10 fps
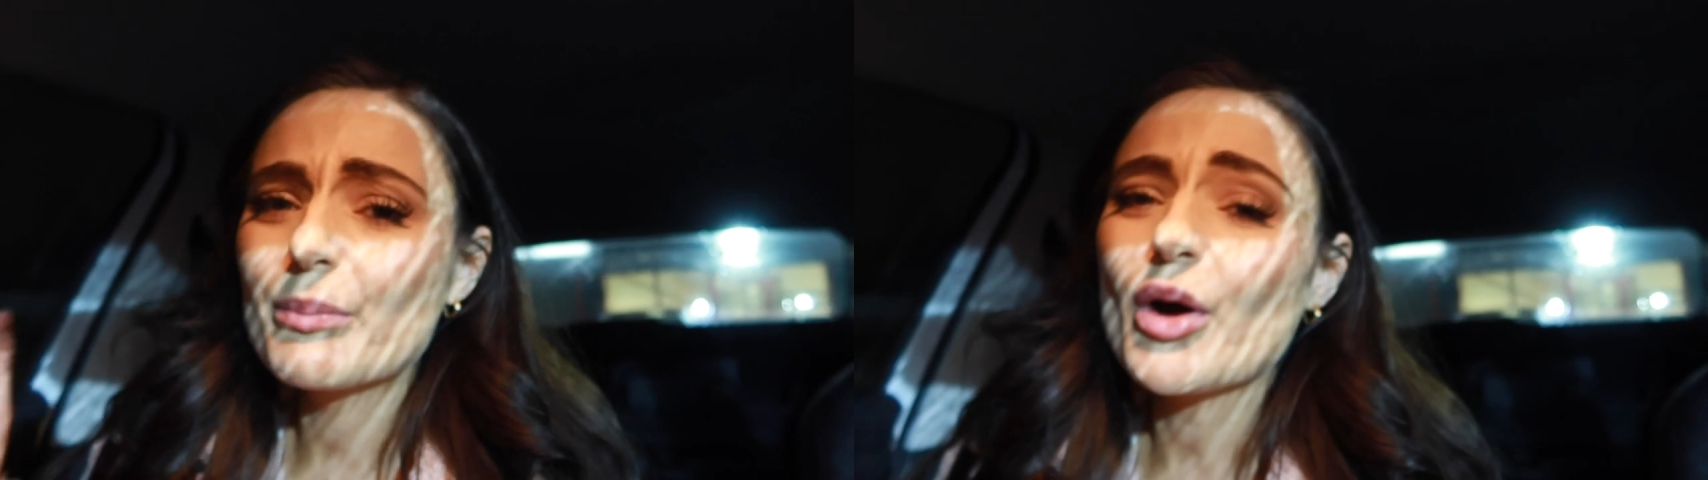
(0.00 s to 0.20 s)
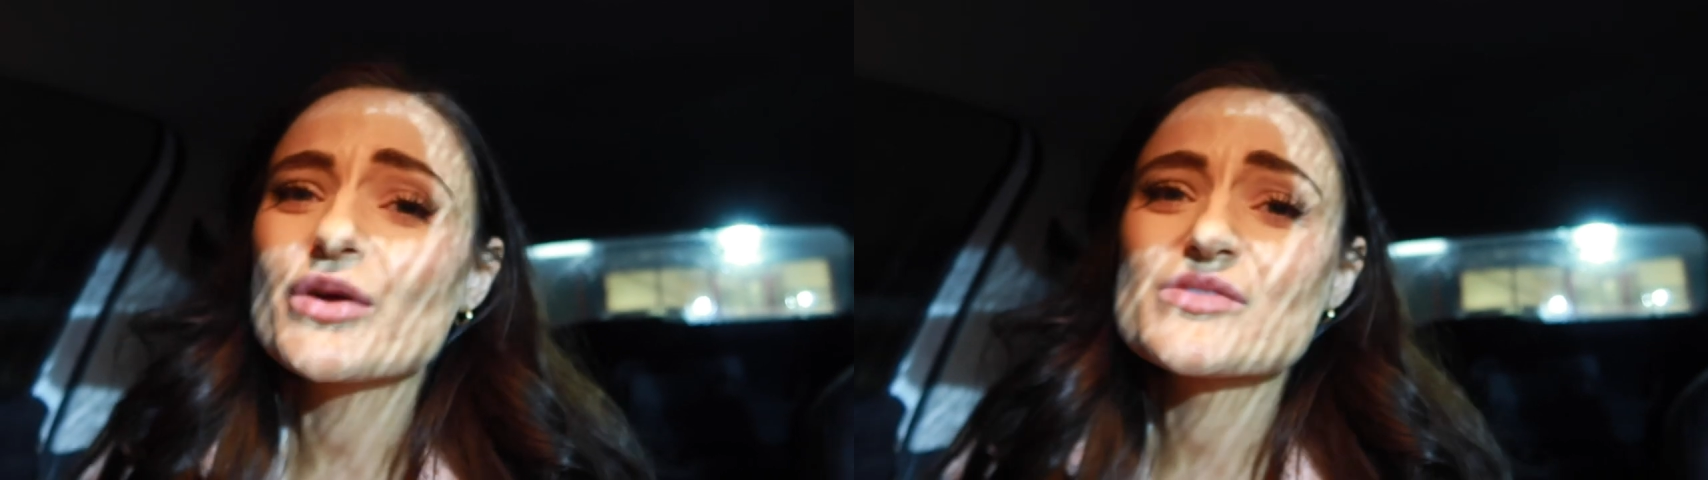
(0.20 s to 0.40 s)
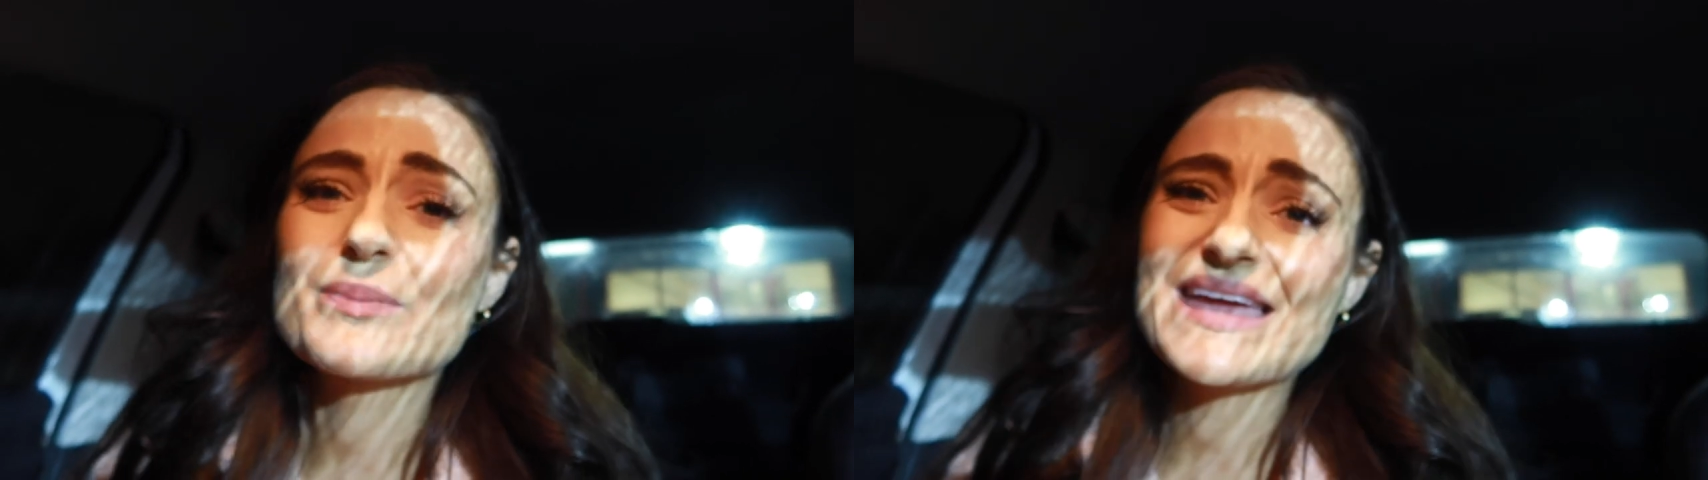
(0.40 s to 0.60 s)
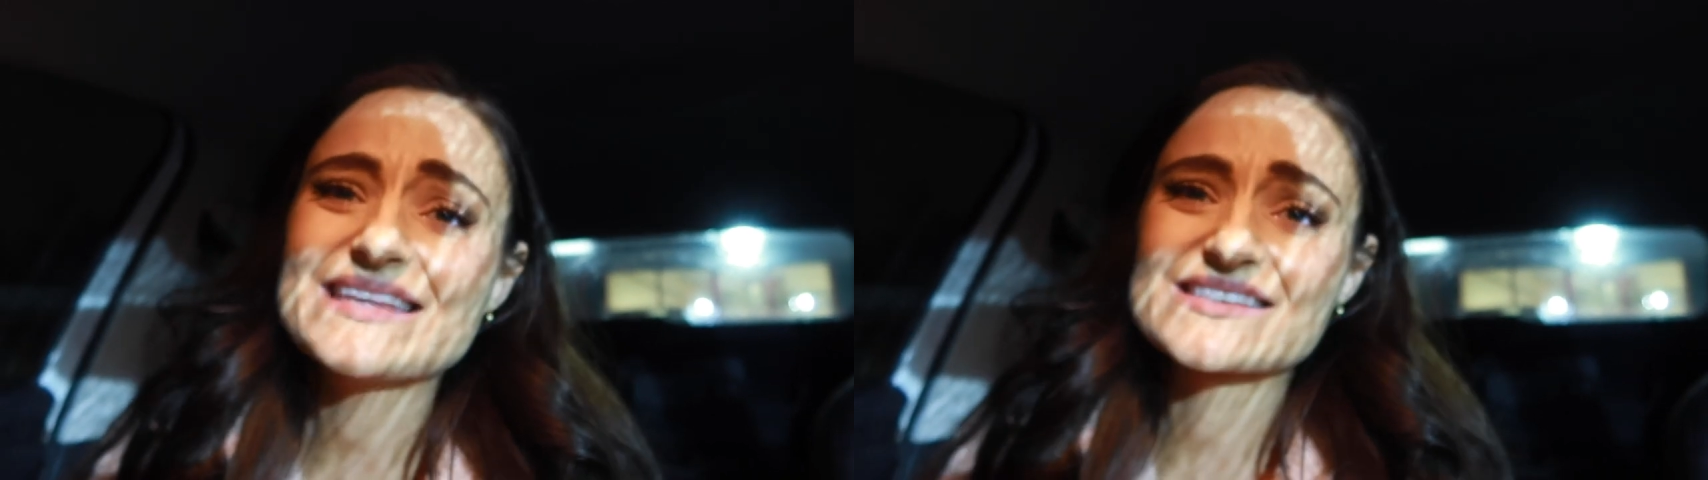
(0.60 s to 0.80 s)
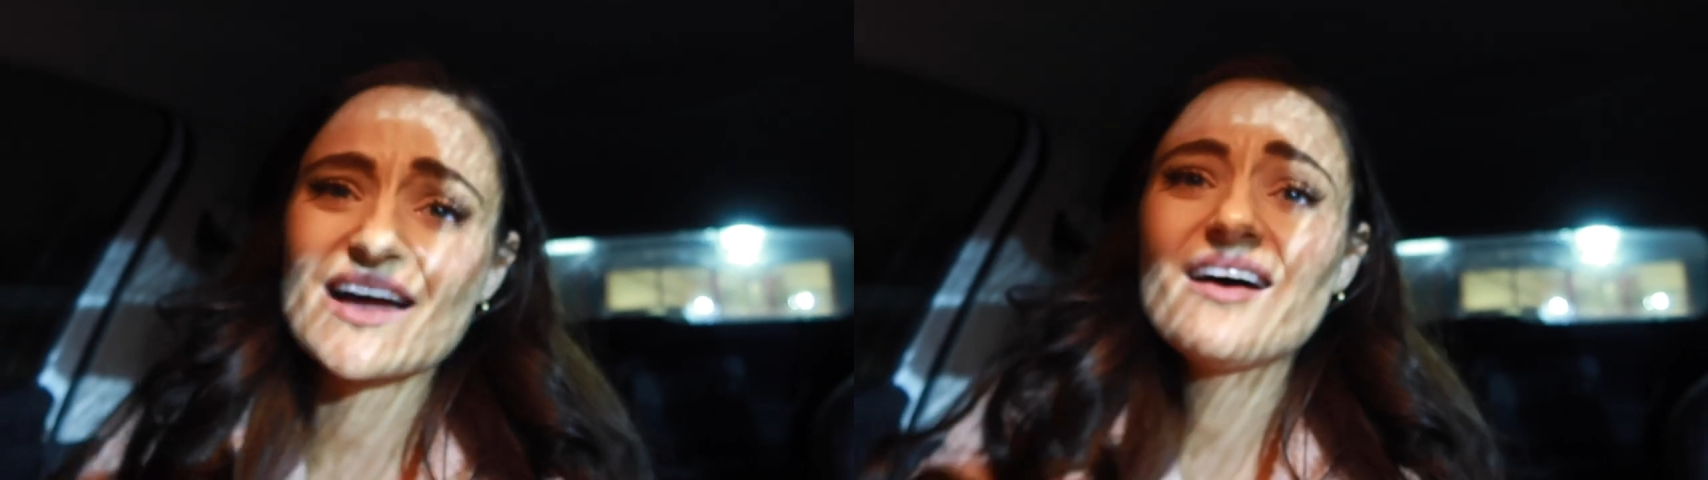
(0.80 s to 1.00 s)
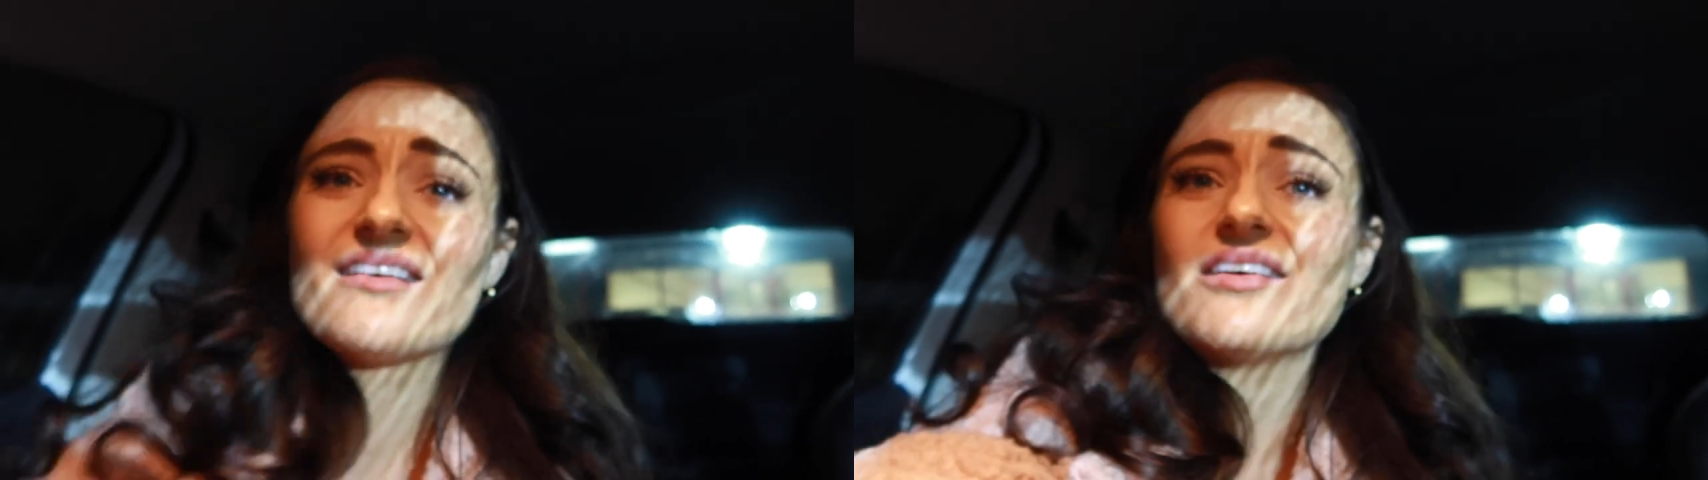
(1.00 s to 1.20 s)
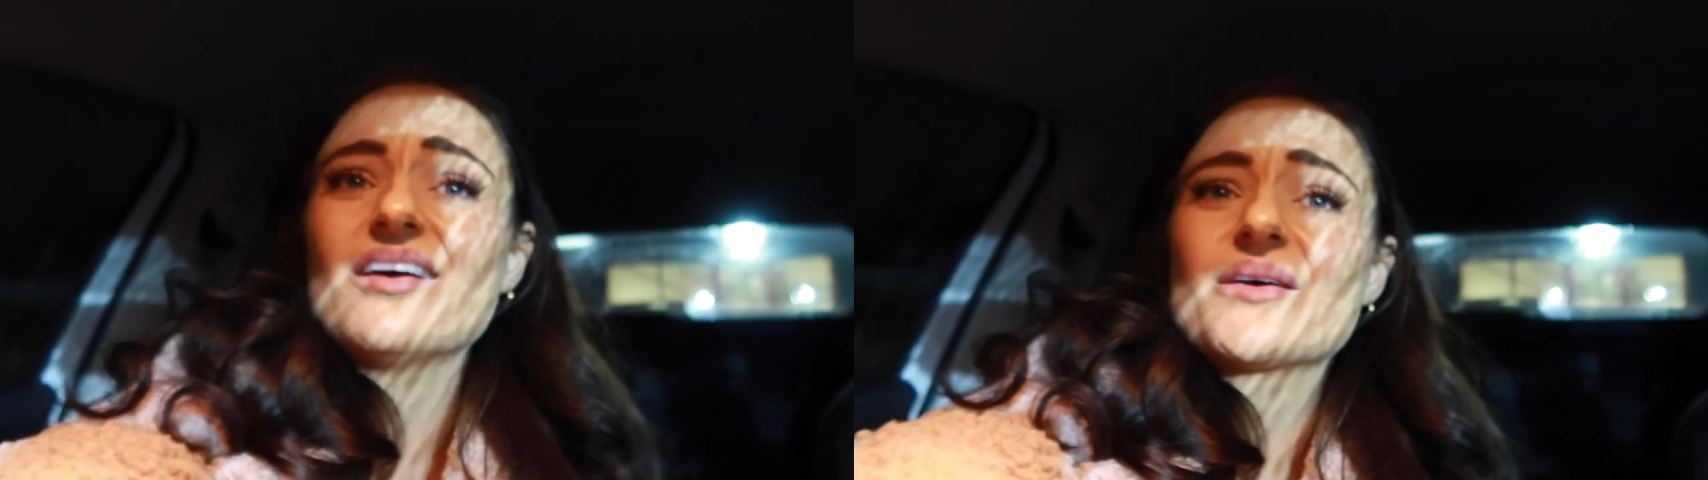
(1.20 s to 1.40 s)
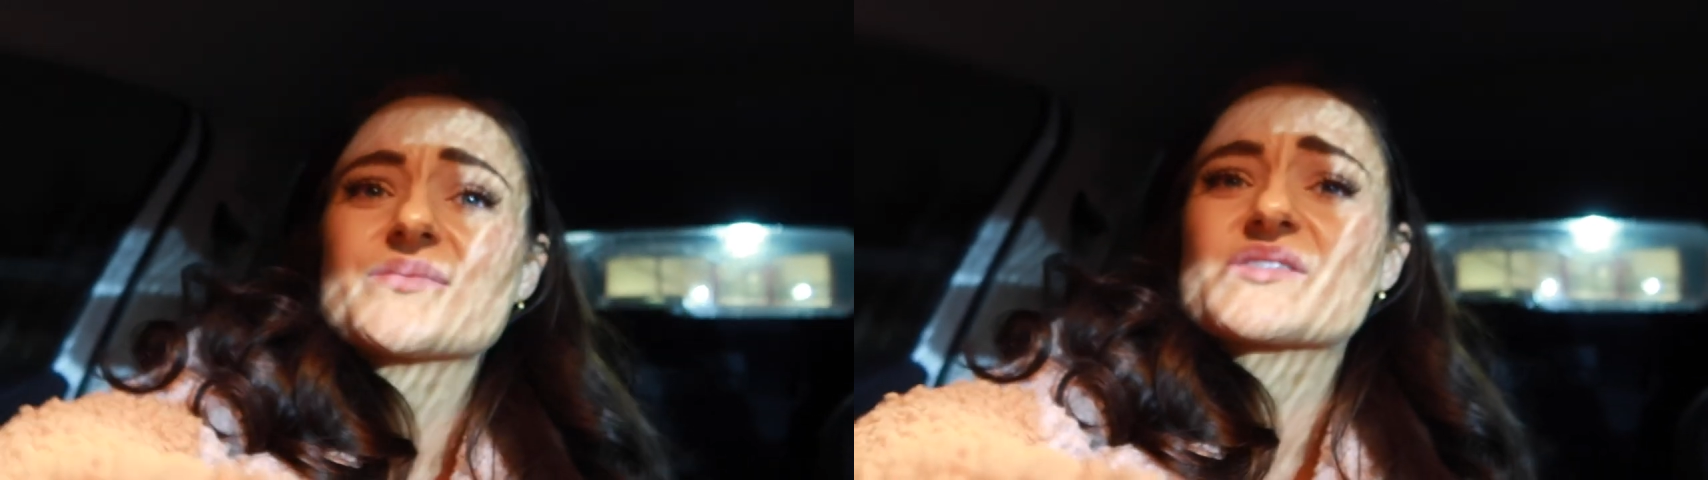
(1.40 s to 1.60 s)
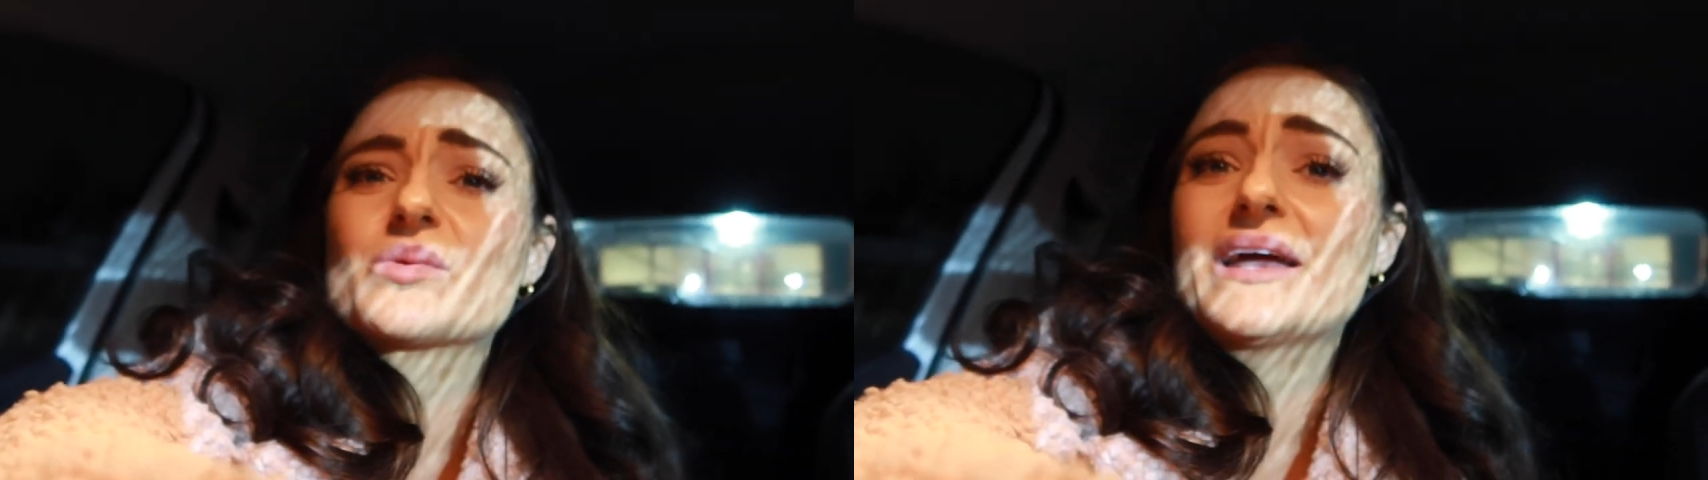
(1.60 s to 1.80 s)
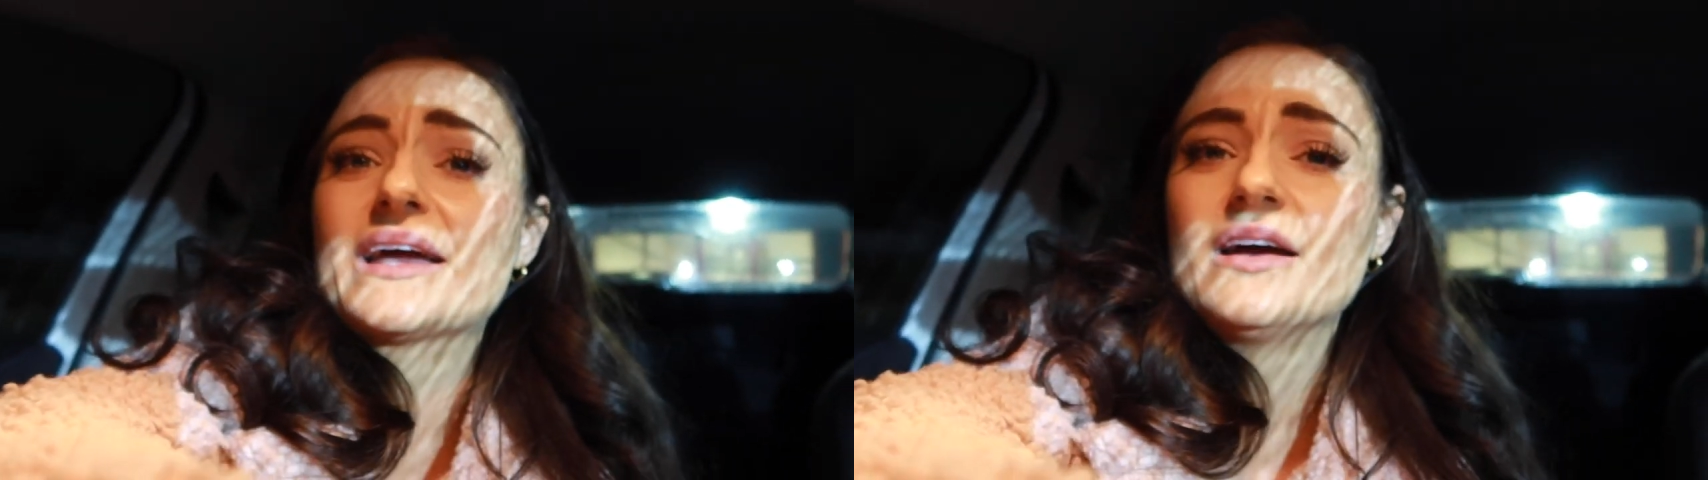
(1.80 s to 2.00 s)
a box of pizza. Oh, I'm
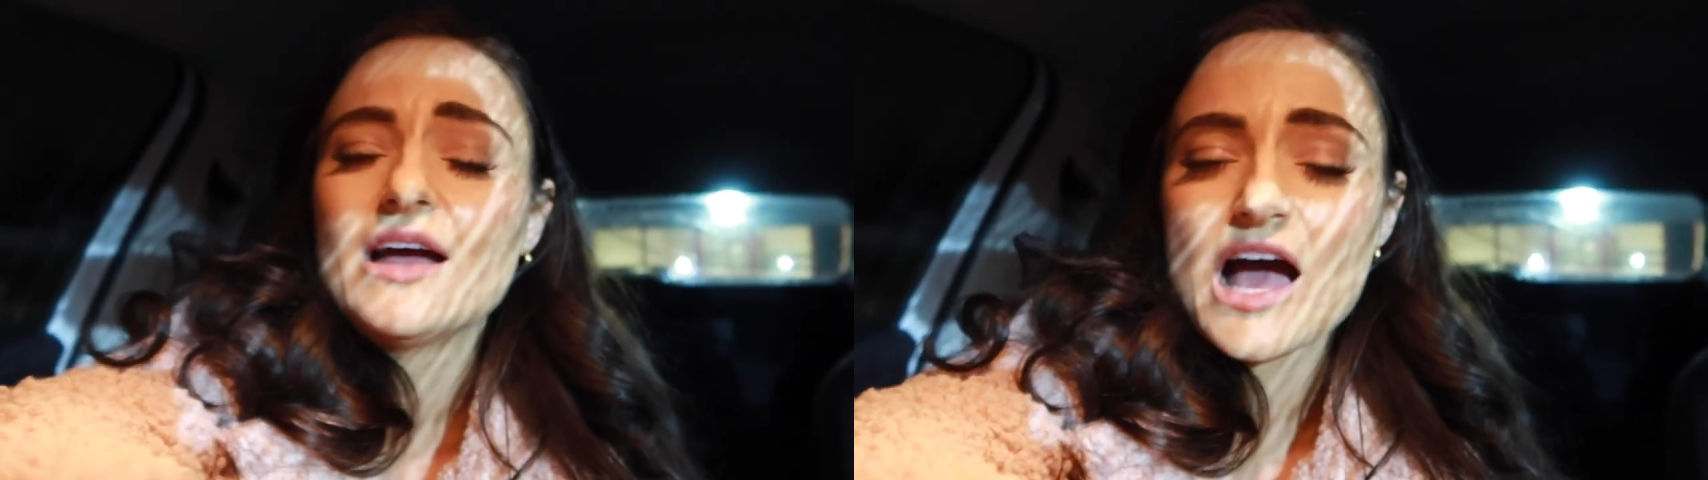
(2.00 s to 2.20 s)
swaying.